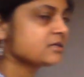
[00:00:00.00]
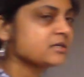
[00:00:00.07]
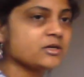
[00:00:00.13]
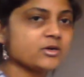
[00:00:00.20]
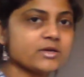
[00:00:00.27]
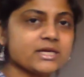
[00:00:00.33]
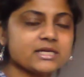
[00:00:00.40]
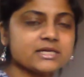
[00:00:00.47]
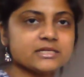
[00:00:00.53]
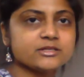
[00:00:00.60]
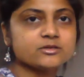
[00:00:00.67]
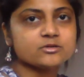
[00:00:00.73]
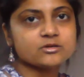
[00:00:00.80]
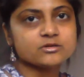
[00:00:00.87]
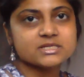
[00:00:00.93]
Okay, and
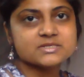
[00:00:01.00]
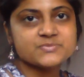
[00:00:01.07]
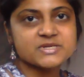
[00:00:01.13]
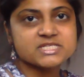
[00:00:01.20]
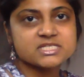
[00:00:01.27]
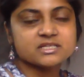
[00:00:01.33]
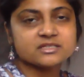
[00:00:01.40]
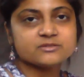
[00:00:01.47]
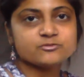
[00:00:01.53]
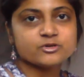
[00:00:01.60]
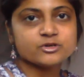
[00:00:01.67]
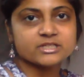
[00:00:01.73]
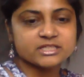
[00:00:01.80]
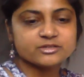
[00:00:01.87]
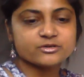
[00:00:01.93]
you notice basically for
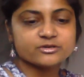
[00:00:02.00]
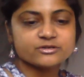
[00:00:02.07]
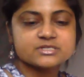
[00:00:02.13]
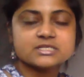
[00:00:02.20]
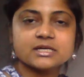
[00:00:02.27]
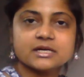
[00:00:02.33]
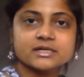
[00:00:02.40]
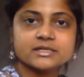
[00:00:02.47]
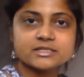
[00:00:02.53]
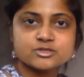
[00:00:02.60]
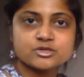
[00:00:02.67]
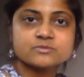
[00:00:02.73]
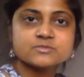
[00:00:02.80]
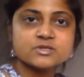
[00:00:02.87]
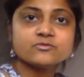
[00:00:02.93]
liters, in
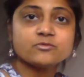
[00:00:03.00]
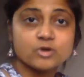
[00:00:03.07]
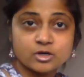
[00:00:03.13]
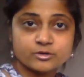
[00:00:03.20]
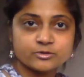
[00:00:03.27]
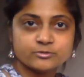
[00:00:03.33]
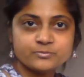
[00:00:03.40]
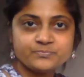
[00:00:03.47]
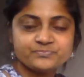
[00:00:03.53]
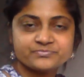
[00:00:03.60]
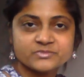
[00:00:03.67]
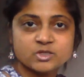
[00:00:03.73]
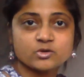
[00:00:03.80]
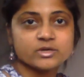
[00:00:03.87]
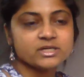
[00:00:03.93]
terms of volume,
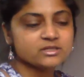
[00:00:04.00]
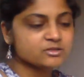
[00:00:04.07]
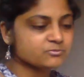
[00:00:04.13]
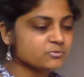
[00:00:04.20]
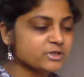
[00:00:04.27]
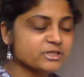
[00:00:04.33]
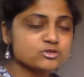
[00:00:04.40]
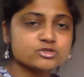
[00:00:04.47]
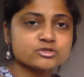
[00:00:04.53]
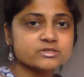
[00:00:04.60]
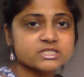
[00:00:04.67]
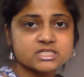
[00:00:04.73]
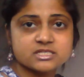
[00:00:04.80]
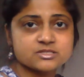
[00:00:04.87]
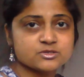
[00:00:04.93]
okay, we
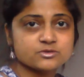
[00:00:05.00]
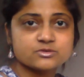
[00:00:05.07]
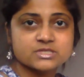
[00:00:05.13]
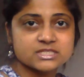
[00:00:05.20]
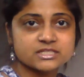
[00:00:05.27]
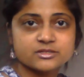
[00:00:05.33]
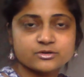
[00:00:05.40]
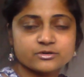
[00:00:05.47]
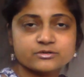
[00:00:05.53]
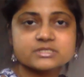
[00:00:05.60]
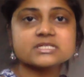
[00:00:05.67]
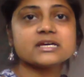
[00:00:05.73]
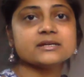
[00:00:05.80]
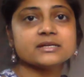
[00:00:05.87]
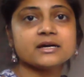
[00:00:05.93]
usually just use liters
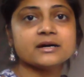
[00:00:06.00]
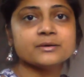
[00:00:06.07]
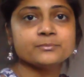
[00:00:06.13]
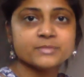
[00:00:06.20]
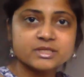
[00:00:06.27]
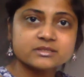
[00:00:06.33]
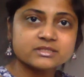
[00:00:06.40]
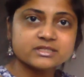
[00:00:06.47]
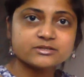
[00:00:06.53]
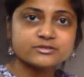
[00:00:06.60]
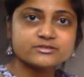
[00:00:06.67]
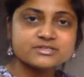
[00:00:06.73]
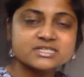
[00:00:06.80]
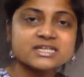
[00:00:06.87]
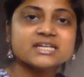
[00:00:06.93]
and
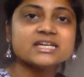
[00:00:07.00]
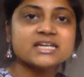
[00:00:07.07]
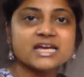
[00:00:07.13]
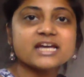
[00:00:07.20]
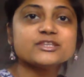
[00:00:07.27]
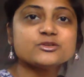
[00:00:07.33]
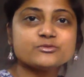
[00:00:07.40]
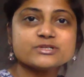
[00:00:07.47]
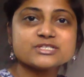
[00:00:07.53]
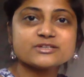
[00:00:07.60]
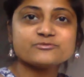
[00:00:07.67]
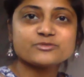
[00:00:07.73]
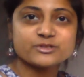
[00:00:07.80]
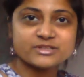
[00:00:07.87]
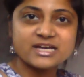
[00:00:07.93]
milliliters. And the
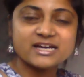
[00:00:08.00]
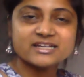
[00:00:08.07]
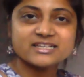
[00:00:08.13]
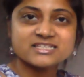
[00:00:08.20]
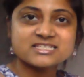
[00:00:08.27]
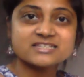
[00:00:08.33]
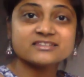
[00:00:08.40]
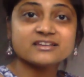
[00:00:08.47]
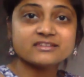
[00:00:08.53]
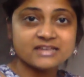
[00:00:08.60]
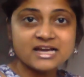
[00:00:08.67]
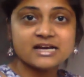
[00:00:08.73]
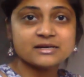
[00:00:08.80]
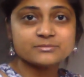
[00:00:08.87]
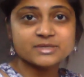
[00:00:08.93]
reason for that is in the
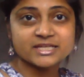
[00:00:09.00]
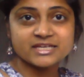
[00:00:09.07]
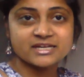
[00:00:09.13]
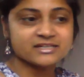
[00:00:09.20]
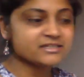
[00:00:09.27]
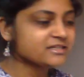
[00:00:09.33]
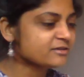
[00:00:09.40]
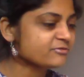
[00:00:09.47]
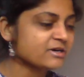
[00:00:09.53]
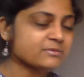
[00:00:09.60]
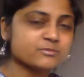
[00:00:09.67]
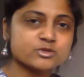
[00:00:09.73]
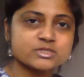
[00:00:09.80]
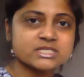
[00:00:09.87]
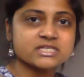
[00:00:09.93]
lab, again, if I'm
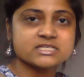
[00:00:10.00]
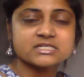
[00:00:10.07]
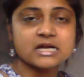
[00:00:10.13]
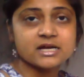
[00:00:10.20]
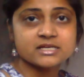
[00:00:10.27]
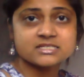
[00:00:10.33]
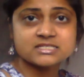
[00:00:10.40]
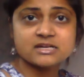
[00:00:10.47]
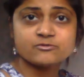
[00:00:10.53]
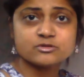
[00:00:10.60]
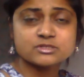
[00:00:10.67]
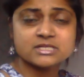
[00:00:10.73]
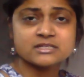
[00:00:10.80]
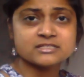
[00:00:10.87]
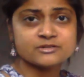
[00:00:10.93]
using several
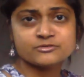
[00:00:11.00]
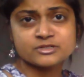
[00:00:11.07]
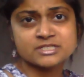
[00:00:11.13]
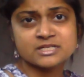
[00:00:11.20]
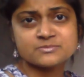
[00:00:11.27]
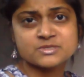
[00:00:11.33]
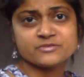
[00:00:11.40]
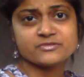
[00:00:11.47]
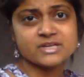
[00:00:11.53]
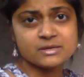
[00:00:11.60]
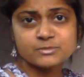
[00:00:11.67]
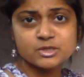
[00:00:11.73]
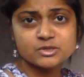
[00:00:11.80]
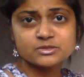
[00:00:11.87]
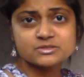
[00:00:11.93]
different types of
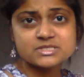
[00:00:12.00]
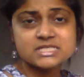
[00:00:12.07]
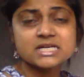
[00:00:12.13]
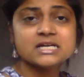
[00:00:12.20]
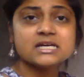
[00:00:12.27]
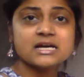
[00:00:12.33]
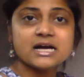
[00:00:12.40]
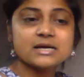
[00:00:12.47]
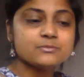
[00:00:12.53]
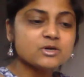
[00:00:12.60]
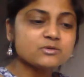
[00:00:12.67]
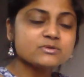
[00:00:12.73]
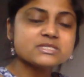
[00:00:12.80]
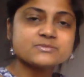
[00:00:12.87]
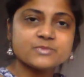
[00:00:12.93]
chemicals, I'm
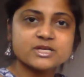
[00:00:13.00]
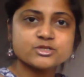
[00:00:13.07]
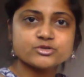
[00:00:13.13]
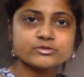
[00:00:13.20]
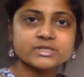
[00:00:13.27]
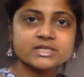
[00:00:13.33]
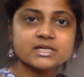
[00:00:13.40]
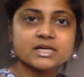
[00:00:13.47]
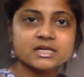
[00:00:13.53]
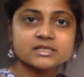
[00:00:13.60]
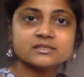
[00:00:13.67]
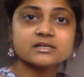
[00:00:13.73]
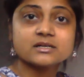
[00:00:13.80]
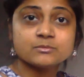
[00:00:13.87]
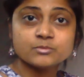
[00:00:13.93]
always measuring
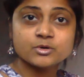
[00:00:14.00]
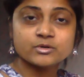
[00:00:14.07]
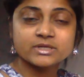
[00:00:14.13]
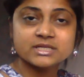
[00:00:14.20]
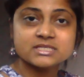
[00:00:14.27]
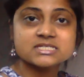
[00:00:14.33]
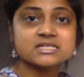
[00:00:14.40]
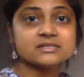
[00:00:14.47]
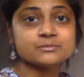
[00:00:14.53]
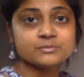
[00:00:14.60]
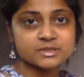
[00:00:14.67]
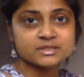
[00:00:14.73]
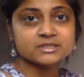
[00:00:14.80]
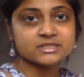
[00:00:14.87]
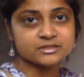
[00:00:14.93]
the components in
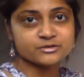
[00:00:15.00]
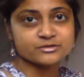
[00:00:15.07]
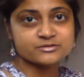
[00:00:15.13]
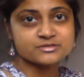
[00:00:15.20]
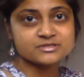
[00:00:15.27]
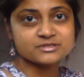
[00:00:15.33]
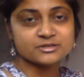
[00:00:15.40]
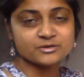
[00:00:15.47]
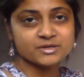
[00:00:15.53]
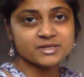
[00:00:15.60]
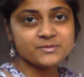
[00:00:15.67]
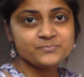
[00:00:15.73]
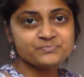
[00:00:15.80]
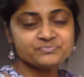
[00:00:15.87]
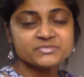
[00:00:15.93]
milliliters,
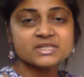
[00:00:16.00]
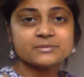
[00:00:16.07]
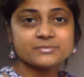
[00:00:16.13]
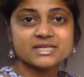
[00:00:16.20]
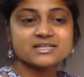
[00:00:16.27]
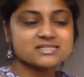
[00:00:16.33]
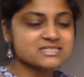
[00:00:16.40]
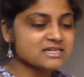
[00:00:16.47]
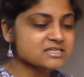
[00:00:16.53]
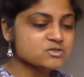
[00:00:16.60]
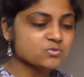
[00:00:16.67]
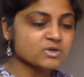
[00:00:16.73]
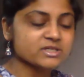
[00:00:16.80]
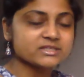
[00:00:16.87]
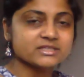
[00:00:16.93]
okay? Because that's
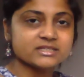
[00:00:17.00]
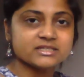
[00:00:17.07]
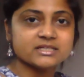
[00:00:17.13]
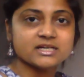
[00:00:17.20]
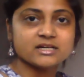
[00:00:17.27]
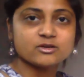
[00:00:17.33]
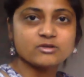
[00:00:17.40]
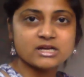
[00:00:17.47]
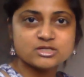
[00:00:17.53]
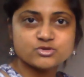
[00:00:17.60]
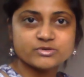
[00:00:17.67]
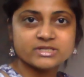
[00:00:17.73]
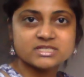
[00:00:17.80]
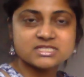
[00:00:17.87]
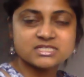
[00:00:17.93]
what the
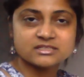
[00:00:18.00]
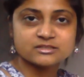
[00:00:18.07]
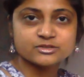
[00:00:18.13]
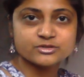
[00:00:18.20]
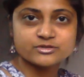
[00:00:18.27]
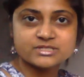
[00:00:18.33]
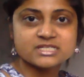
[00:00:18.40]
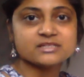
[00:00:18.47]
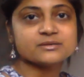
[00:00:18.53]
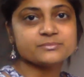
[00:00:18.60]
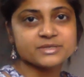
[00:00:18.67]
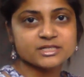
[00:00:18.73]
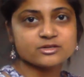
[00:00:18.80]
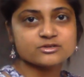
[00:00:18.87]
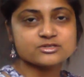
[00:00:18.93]
graduated cylinders and the
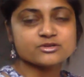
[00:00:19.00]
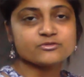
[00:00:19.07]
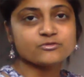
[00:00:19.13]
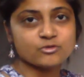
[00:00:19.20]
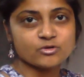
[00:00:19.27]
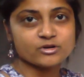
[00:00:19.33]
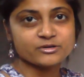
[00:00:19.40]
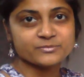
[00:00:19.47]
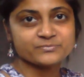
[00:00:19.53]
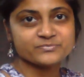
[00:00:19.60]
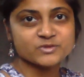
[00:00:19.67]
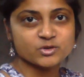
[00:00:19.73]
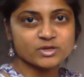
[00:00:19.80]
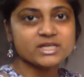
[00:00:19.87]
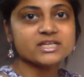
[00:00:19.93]
beakers are for,
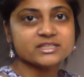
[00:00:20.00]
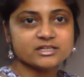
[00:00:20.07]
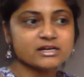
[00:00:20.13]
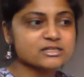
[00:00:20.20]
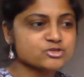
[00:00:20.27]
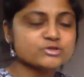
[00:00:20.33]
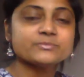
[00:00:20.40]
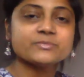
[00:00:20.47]
okay? And they're actually